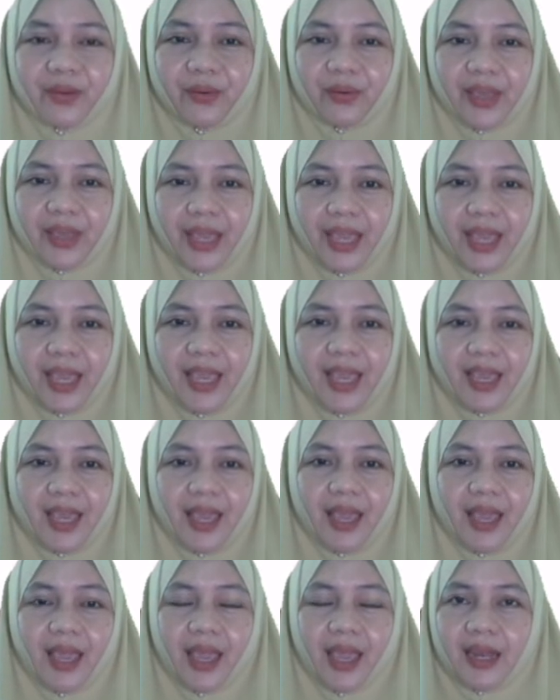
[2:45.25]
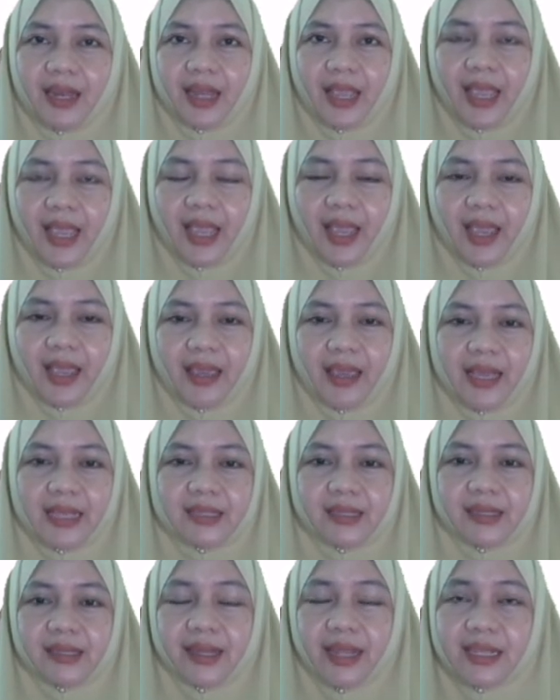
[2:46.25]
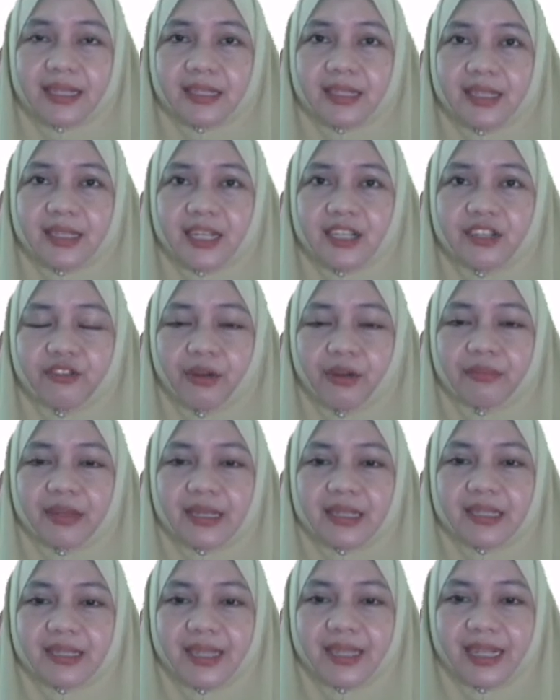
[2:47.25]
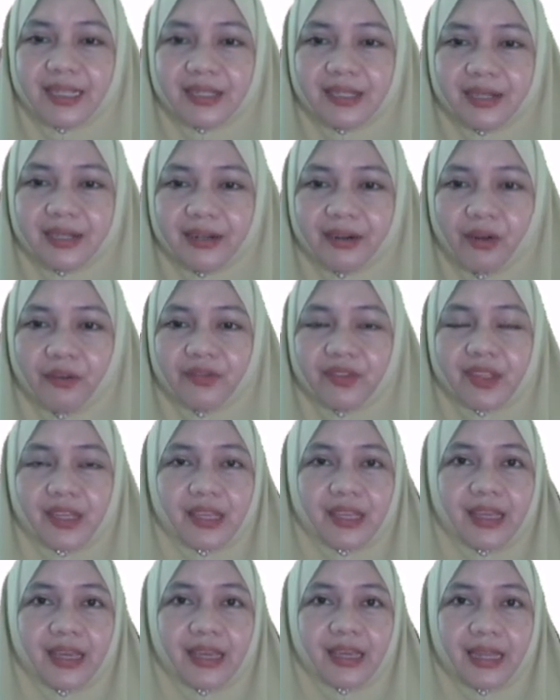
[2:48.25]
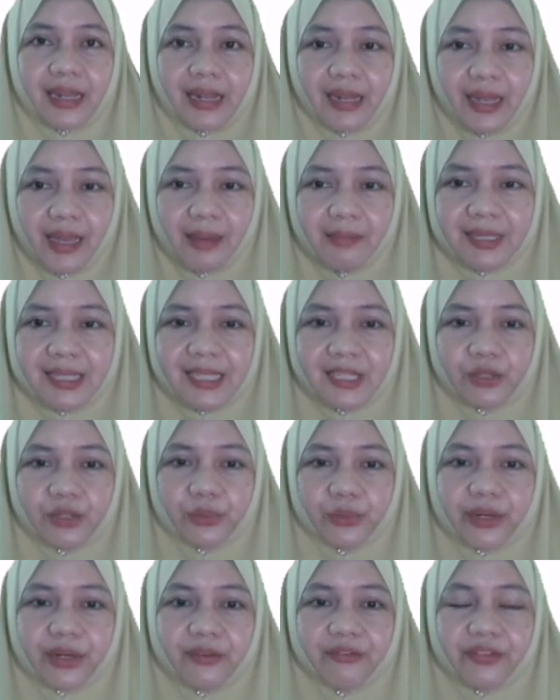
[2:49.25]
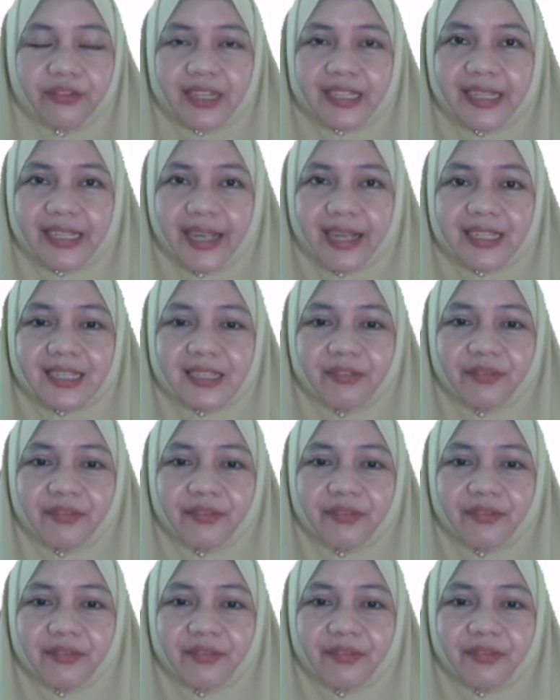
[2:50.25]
Okay, and A is the distance from the center of the ellipse to a vertex.